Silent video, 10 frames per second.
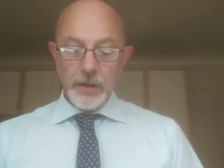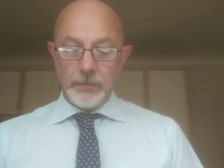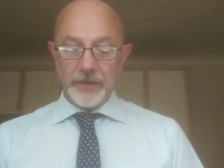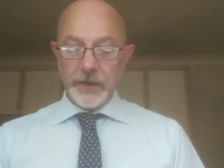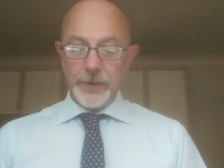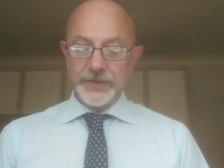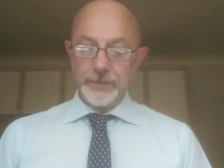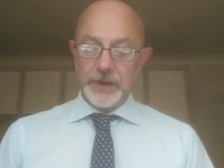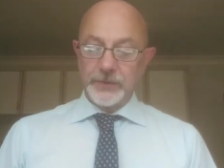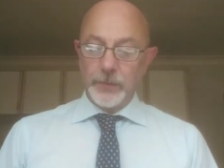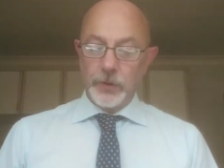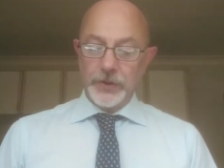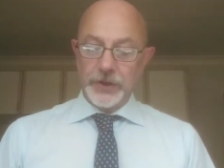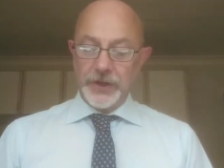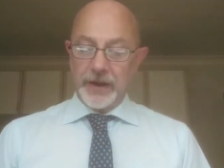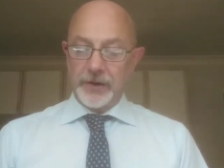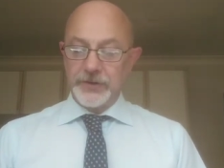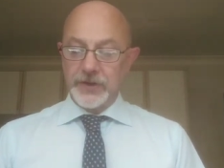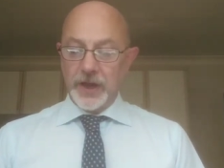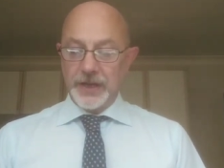My view isn't much more than a narrow
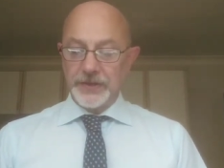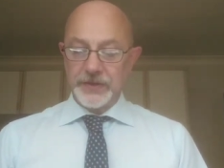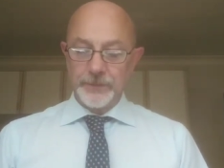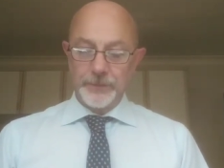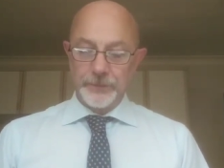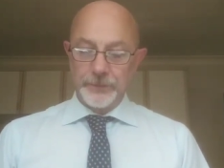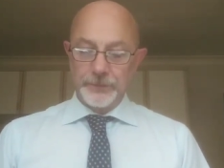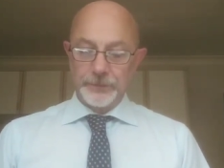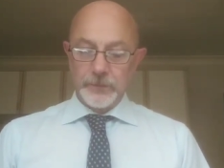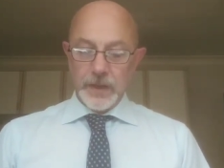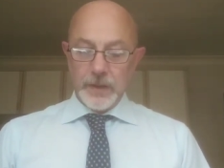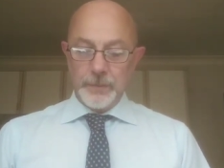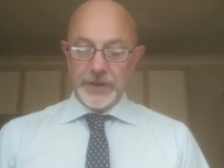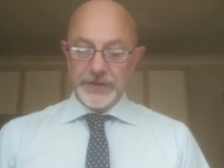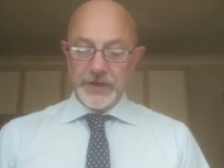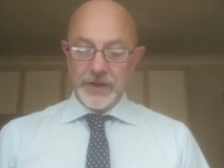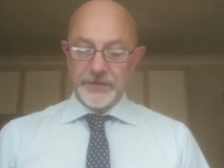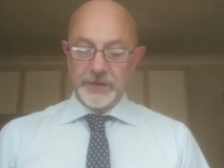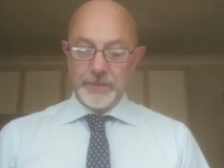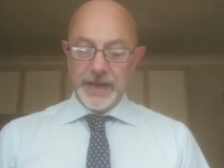slice, but it's
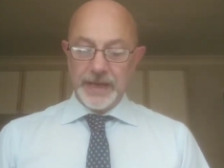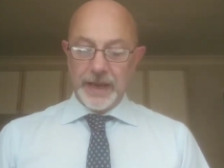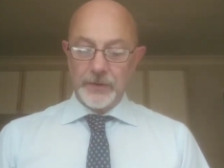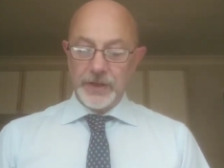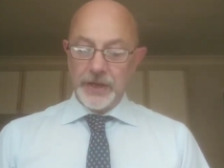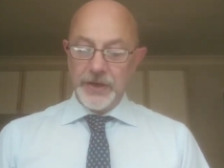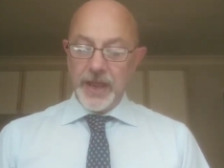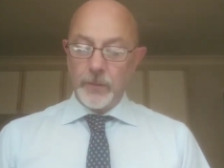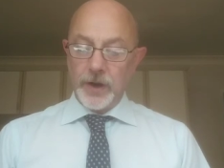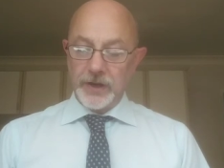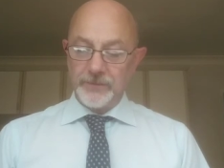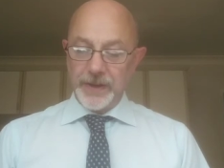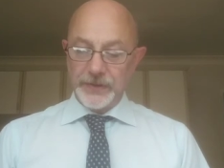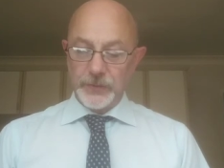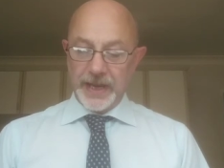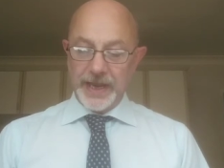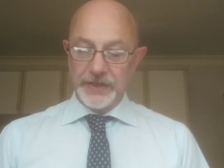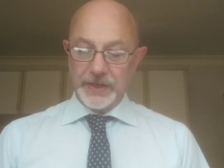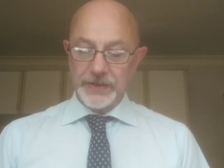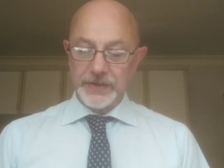enough to make out a network of metal
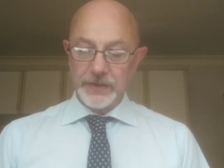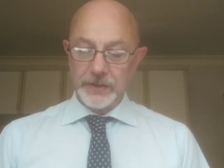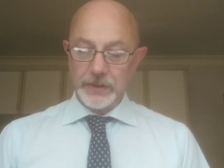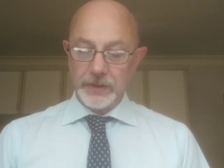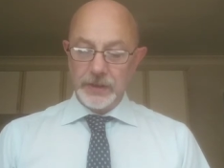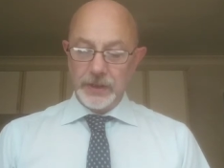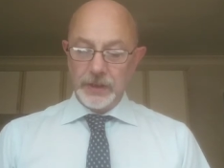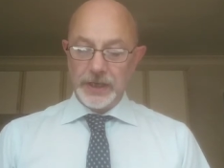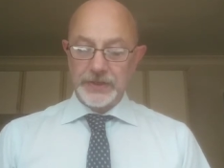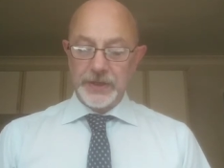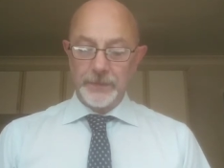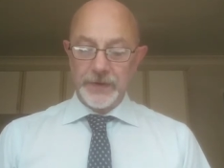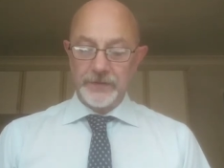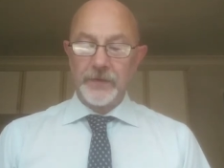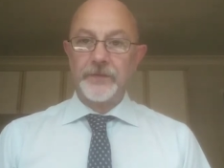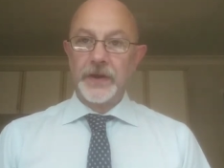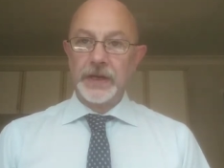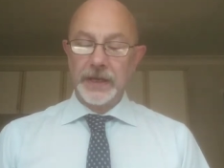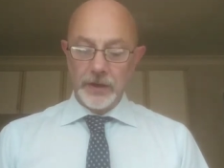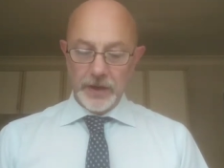cages like something for
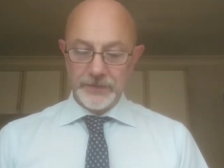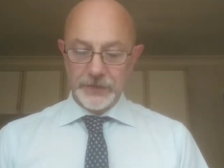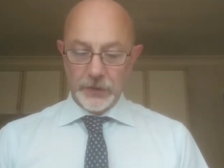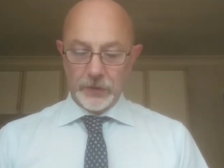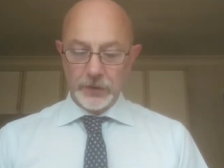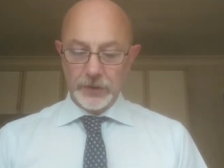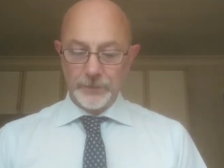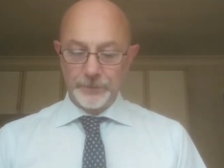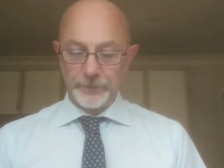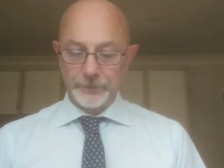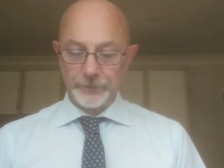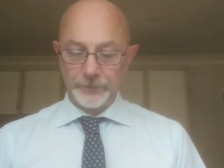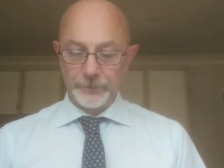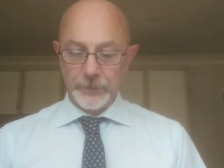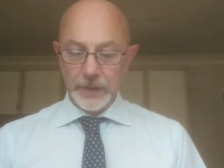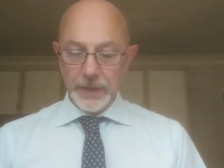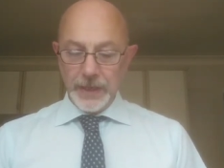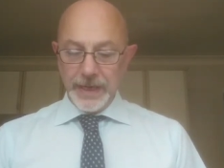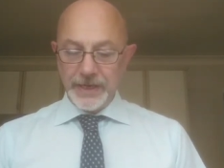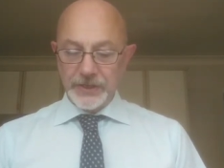funneling livestock.
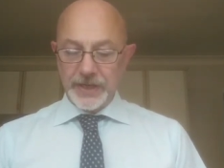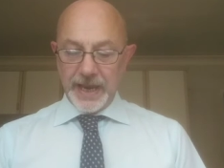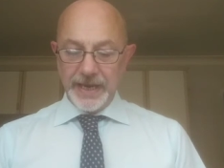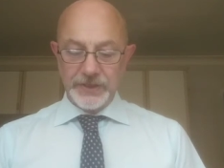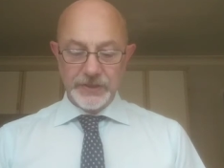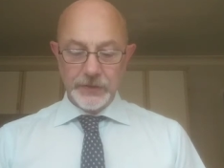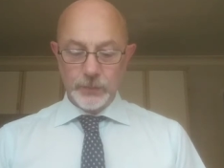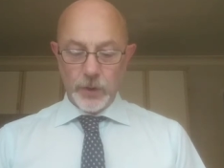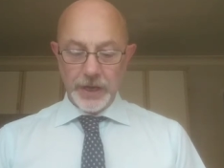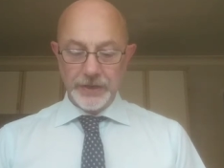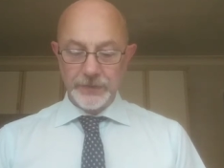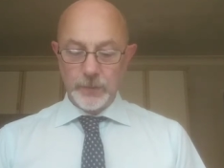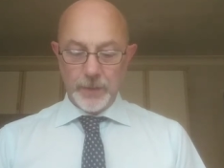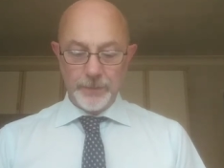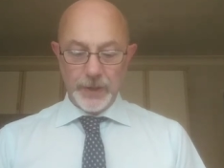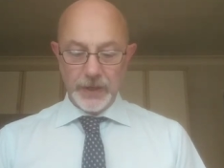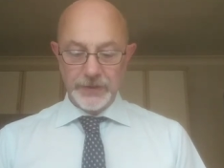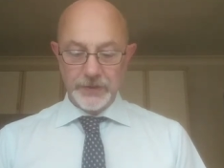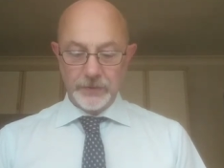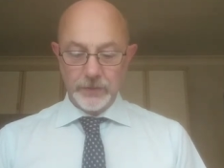Each cage is as wide as one
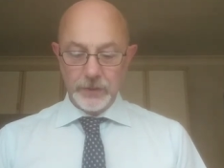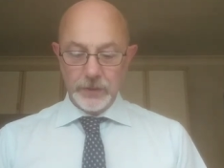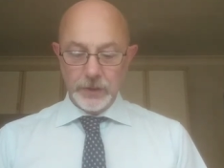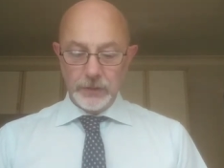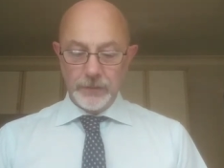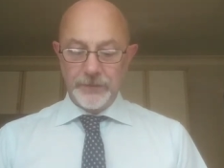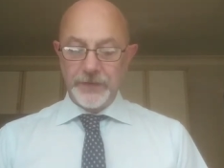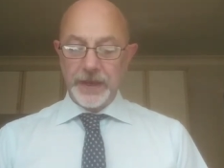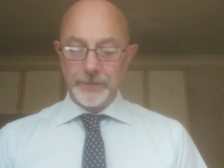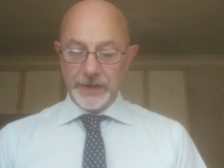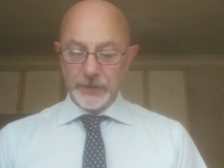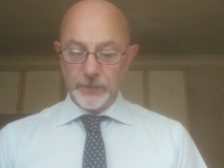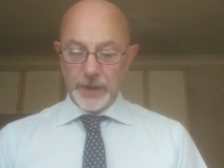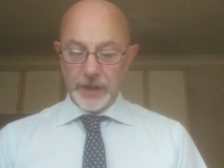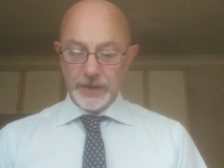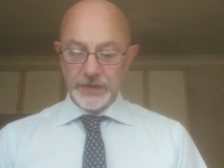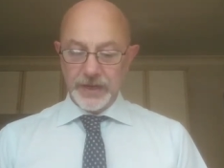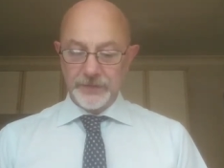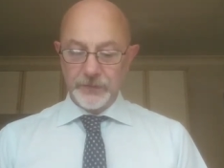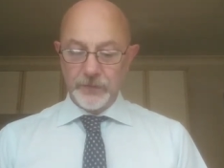person, with thick metal bars
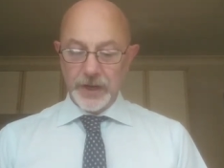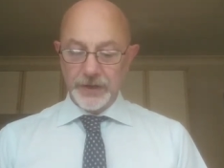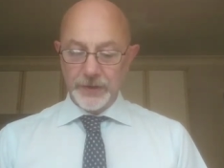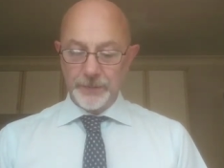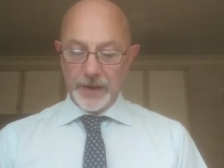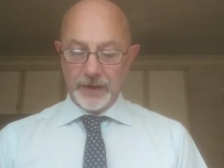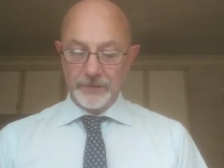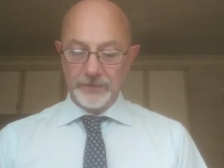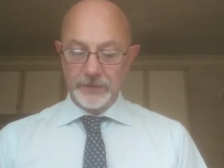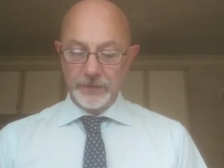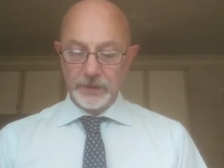left and right and above.